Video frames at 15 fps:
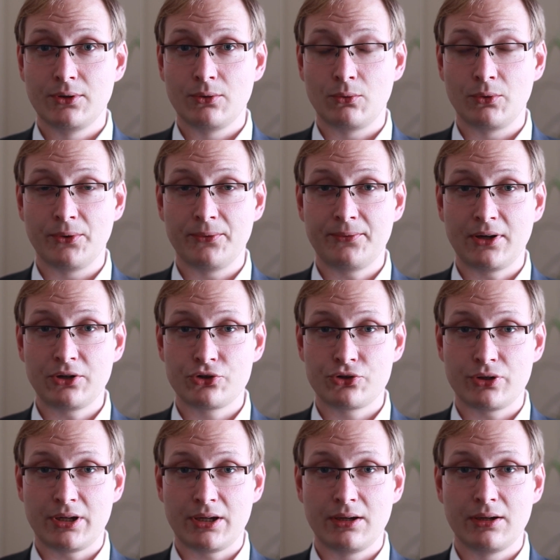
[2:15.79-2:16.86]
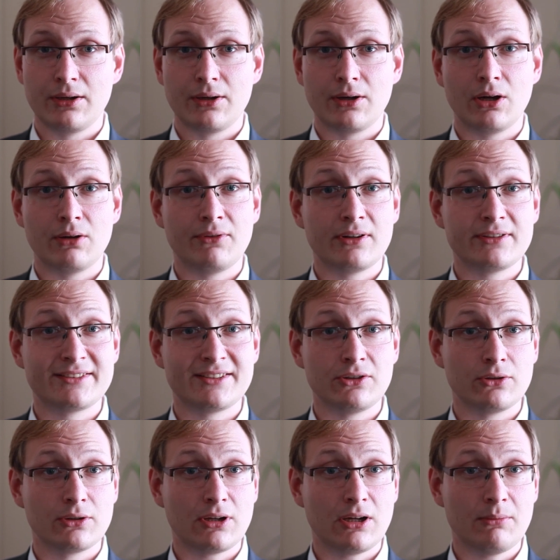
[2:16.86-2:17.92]
or the functioning of a
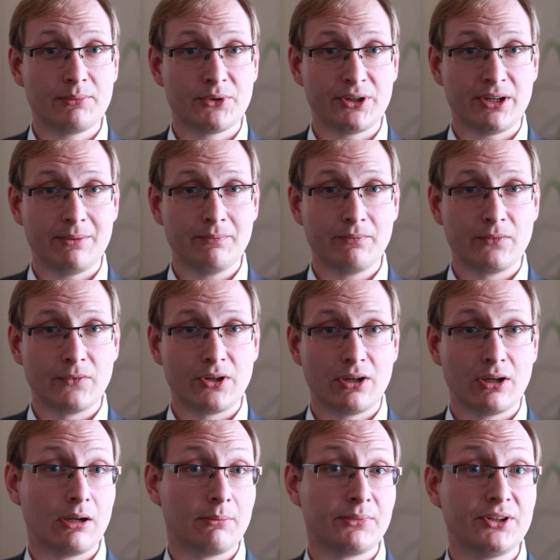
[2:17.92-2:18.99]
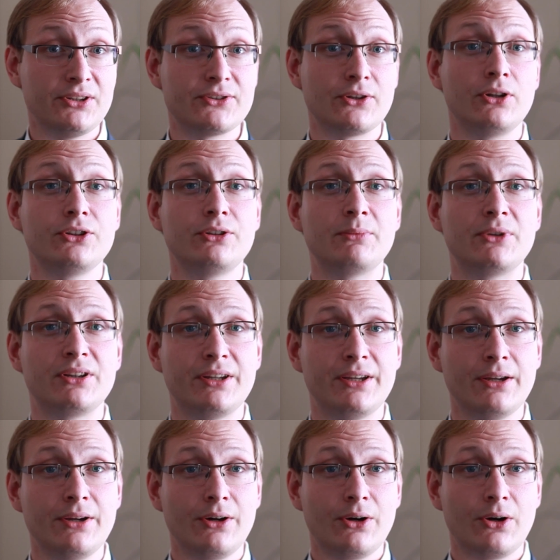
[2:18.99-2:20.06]
single company. Companies
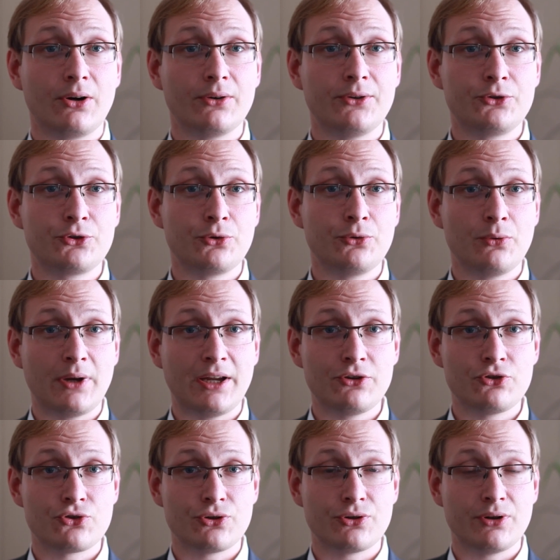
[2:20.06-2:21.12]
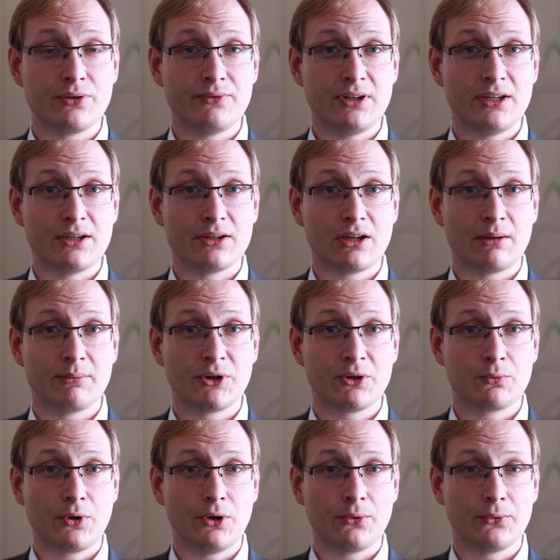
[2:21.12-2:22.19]
ultimately are the true engine of economic
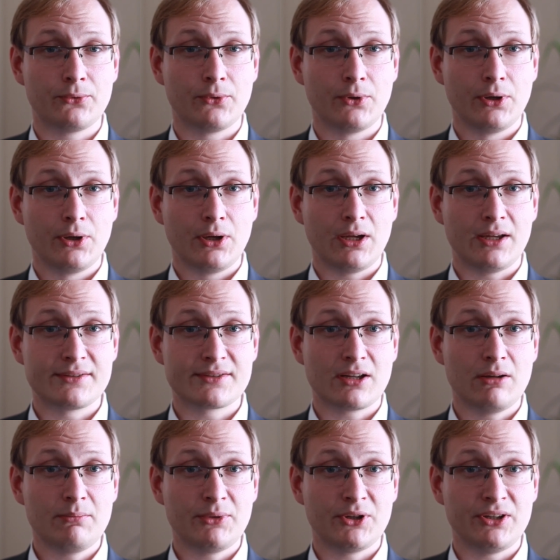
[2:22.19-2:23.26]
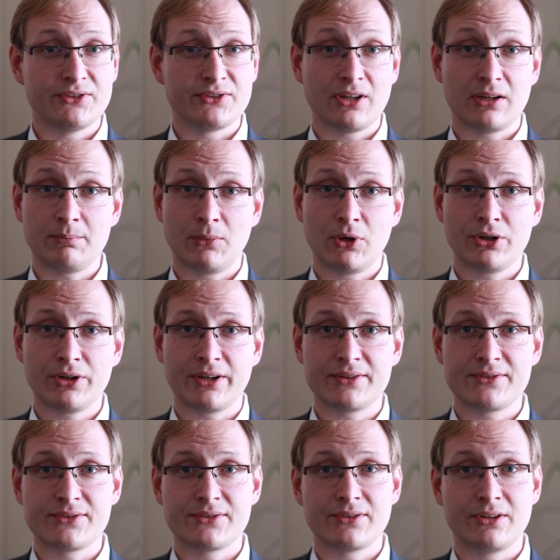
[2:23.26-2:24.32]
growth. It's companies, not
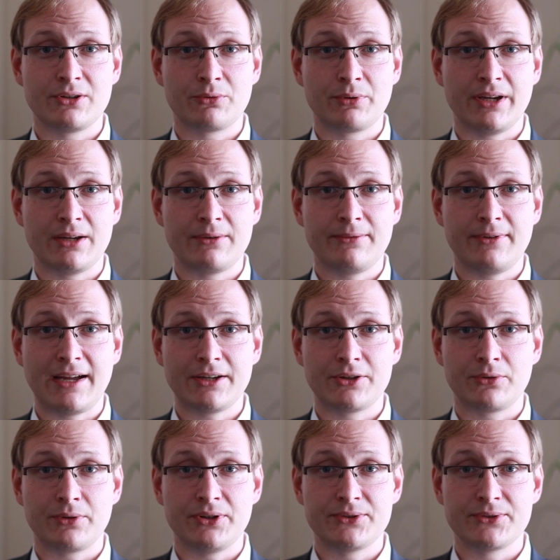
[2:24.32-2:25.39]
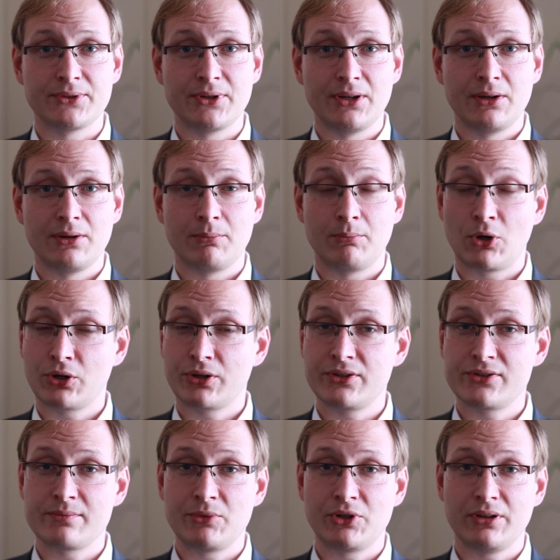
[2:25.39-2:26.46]
markets, that create factories.
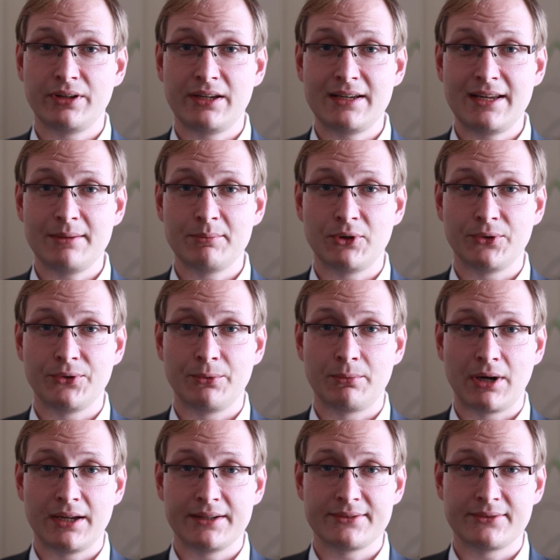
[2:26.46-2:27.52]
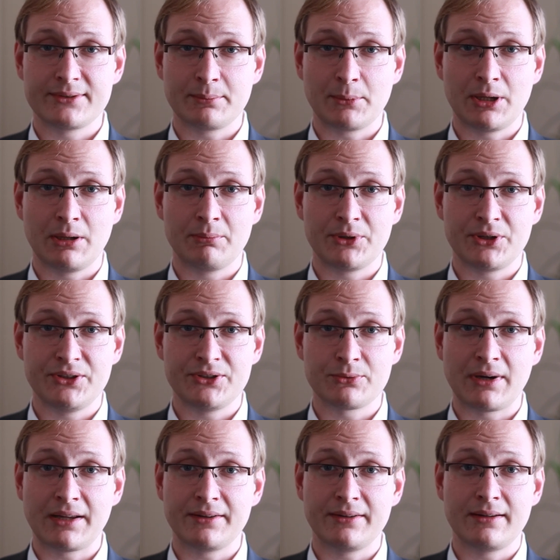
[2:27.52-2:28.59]
Markets merely enable the rise of some companies
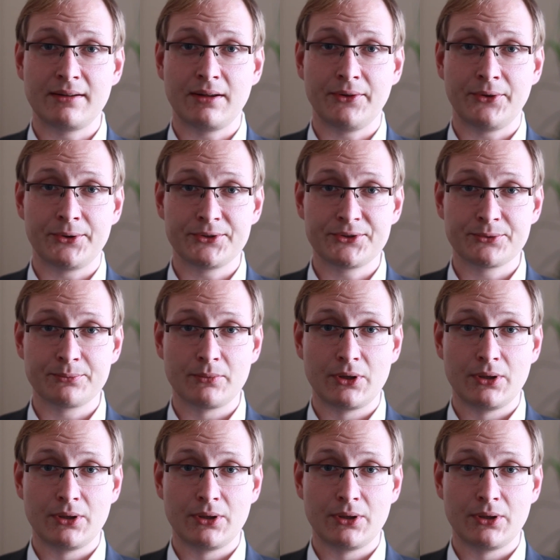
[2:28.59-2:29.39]
rather than others.